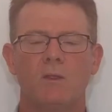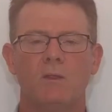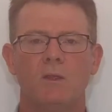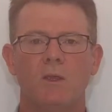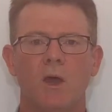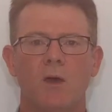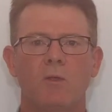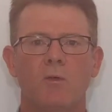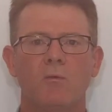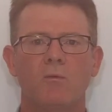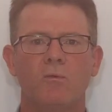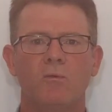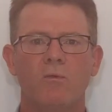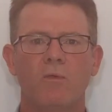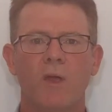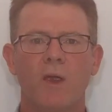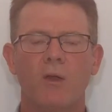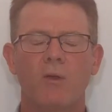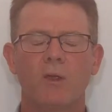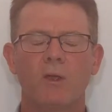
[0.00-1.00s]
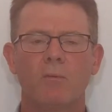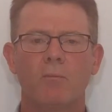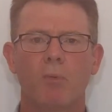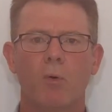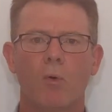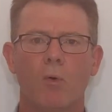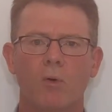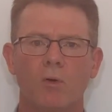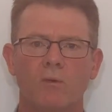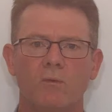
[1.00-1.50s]
The other very
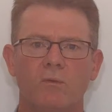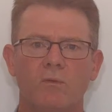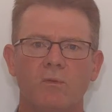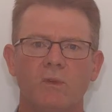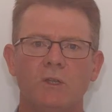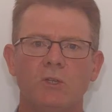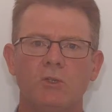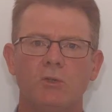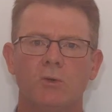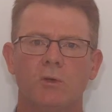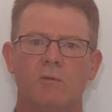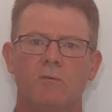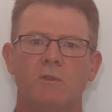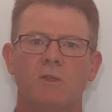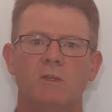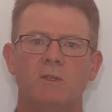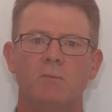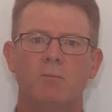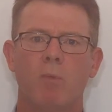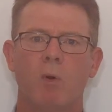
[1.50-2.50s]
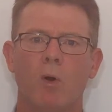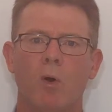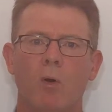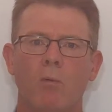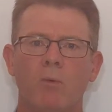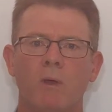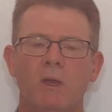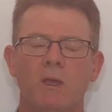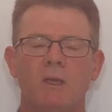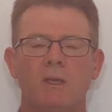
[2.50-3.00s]
important feature of this
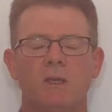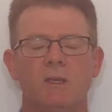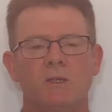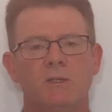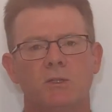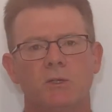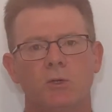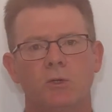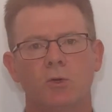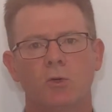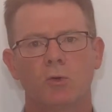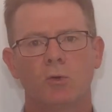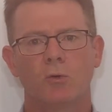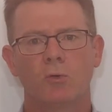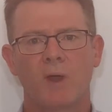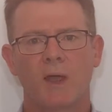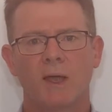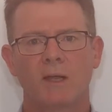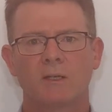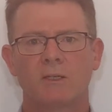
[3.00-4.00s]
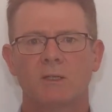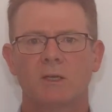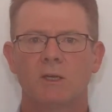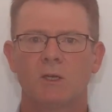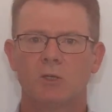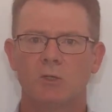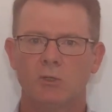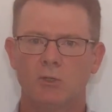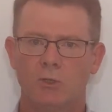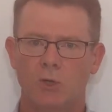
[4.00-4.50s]
bulb is the correct
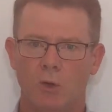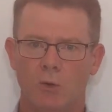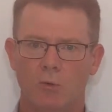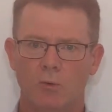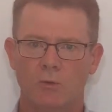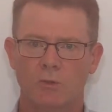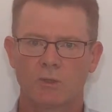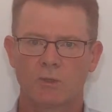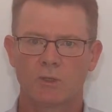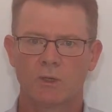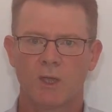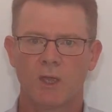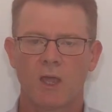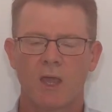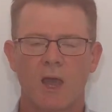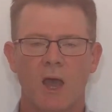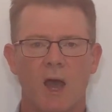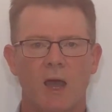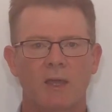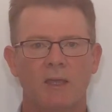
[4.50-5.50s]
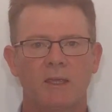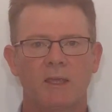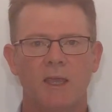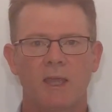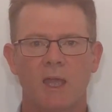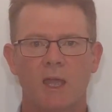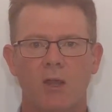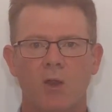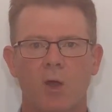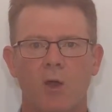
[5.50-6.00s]
dose. I
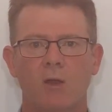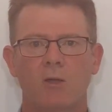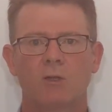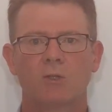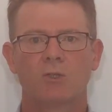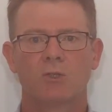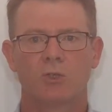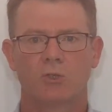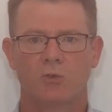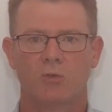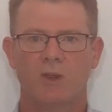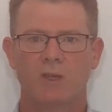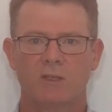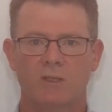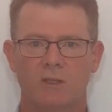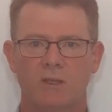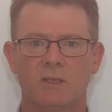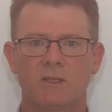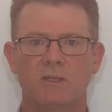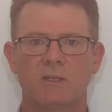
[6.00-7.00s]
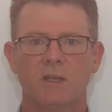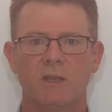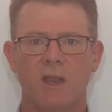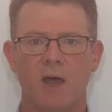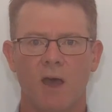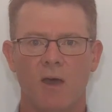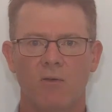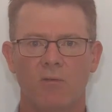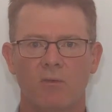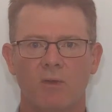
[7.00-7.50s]
cannot stress this
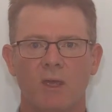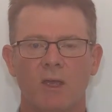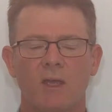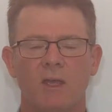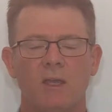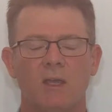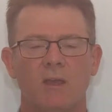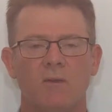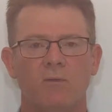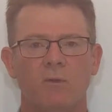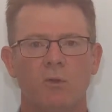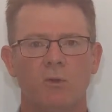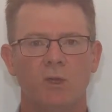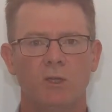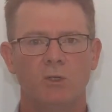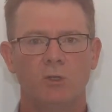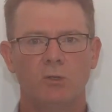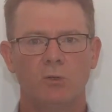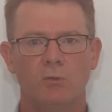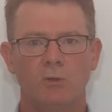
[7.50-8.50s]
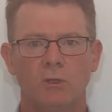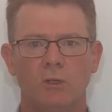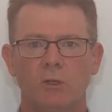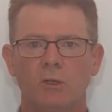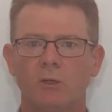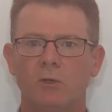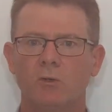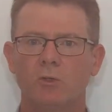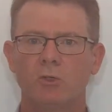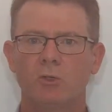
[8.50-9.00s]
enough. If you get too
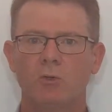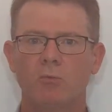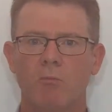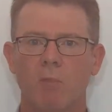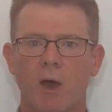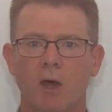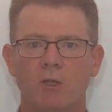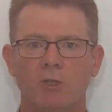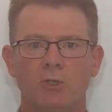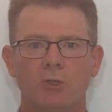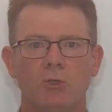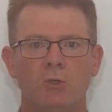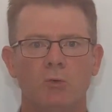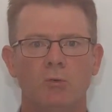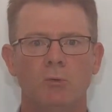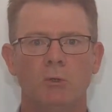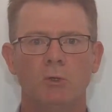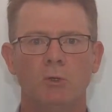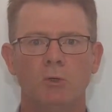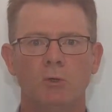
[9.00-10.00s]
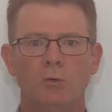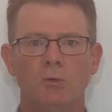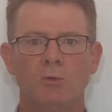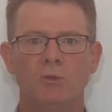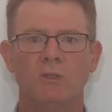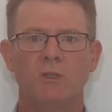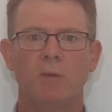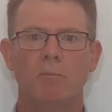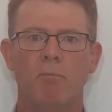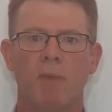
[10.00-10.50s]
little or too much, you
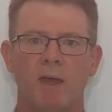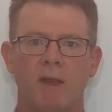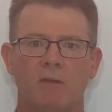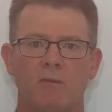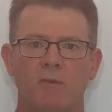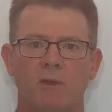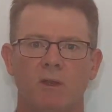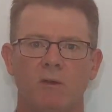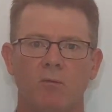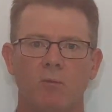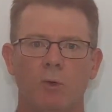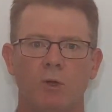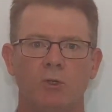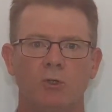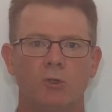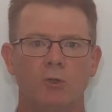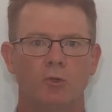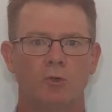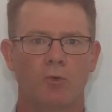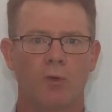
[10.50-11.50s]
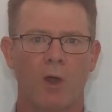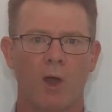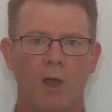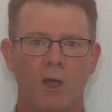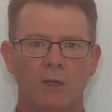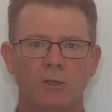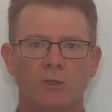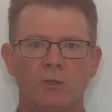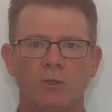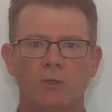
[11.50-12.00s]
lose the benefit of what you're
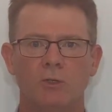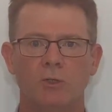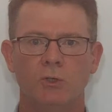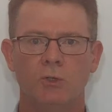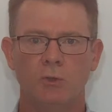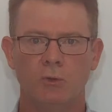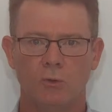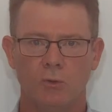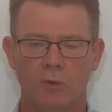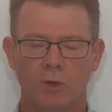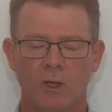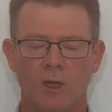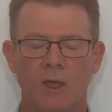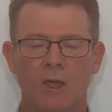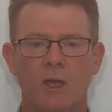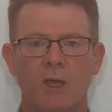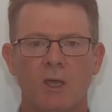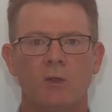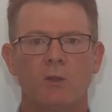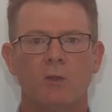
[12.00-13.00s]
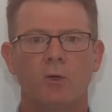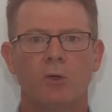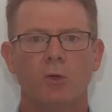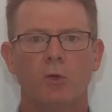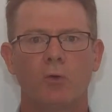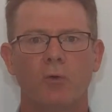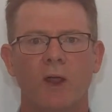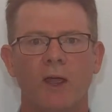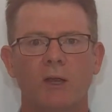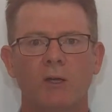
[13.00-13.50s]
trying to do. The
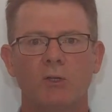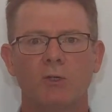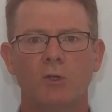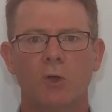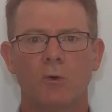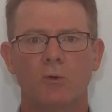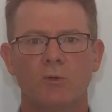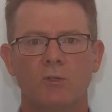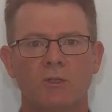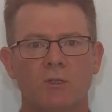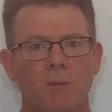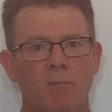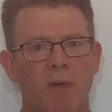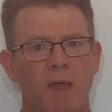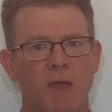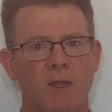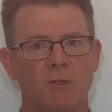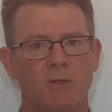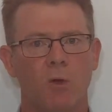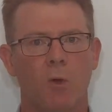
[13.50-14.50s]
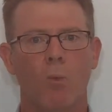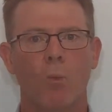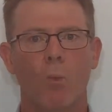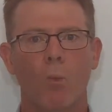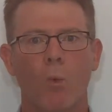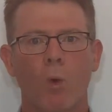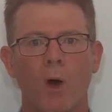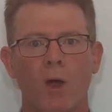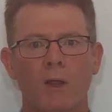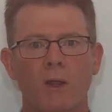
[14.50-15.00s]
correct dose depends
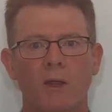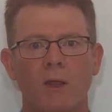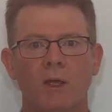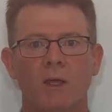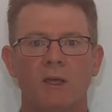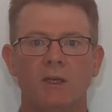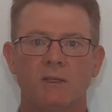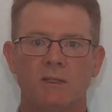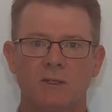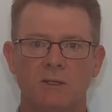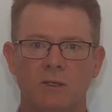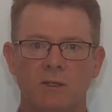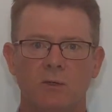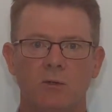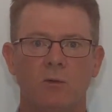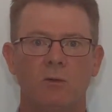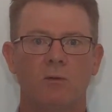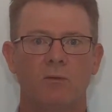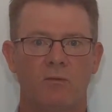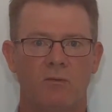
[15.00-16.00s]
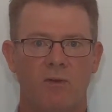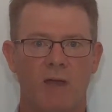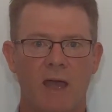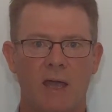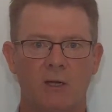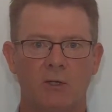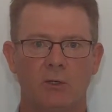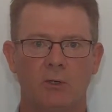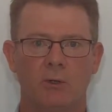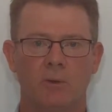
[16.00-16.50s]
on one single
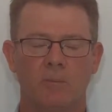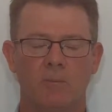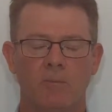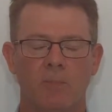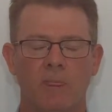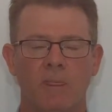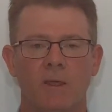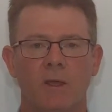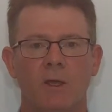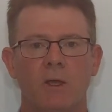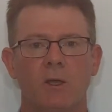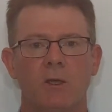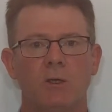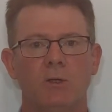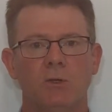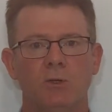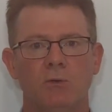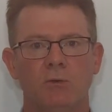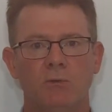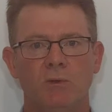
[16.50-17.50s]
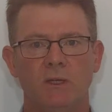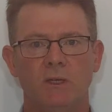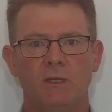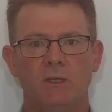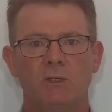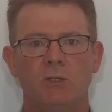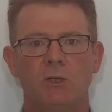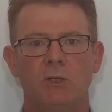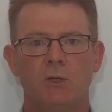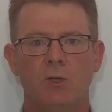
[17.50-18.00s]
factor. You
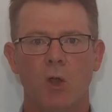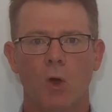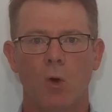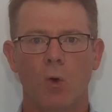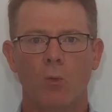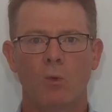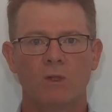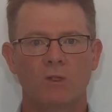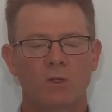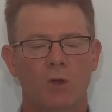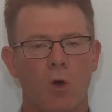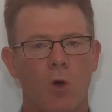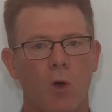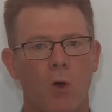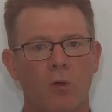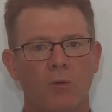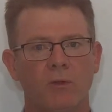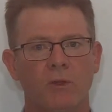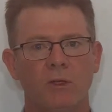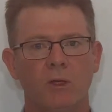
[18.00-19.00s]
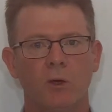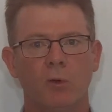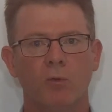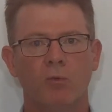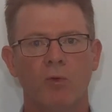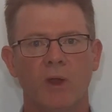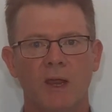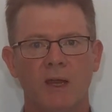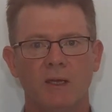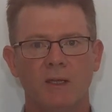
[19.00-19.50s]
need to know what's called the
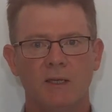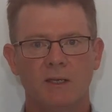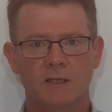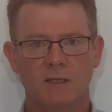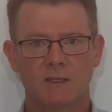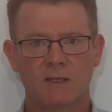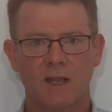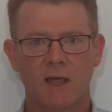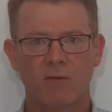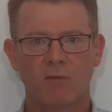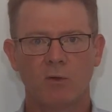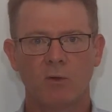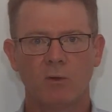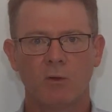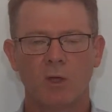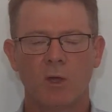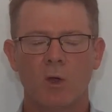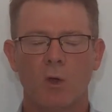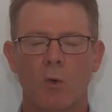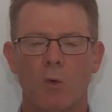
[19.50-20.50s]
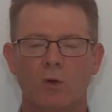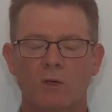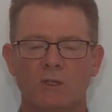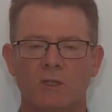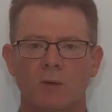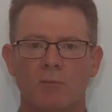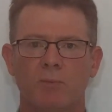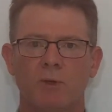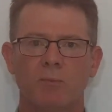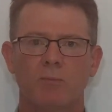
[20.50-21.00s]
irradiance level, or
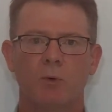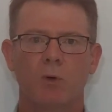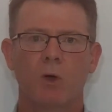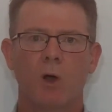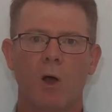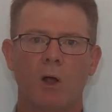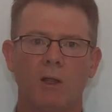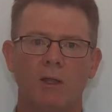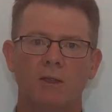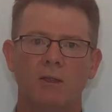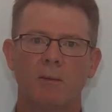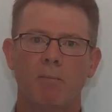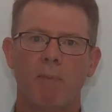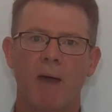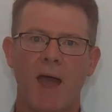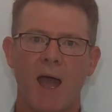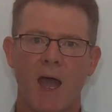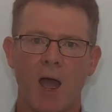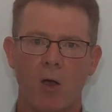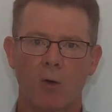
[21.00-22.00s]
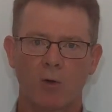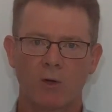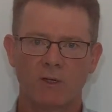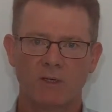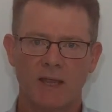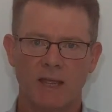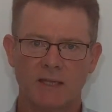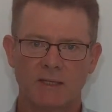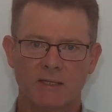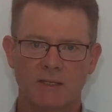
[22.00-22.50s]
some people call it the power
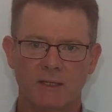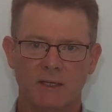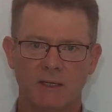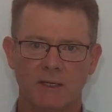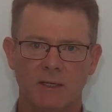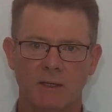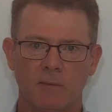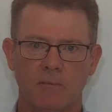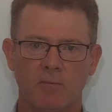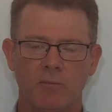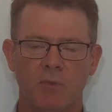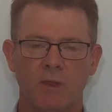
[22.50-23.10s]
density.